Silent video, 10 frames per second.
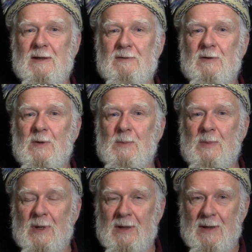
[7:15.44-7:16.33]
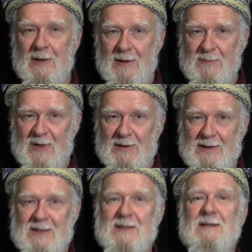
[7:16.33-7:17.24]
from the Middle
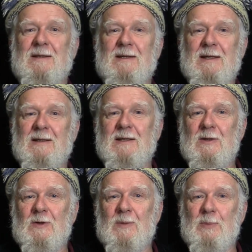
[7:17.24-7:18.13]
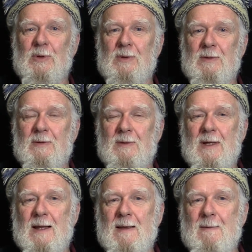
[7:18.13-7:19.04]
East into Europe.
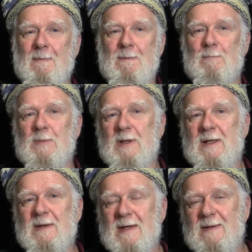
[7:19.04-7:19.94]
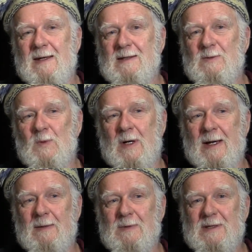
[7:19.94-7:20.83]
And I think that's
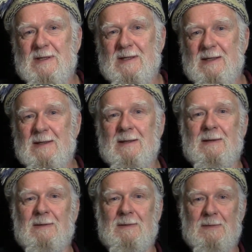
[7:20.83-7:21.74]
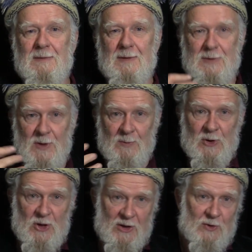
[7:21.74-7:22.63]
why we see so
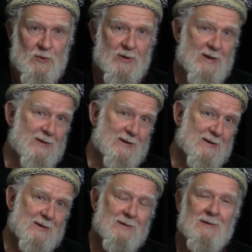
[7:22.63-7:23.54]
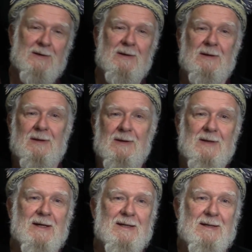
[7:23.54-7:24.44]
much history in these
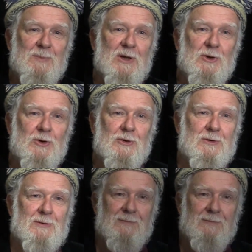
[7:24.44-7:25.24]
tiny pictures.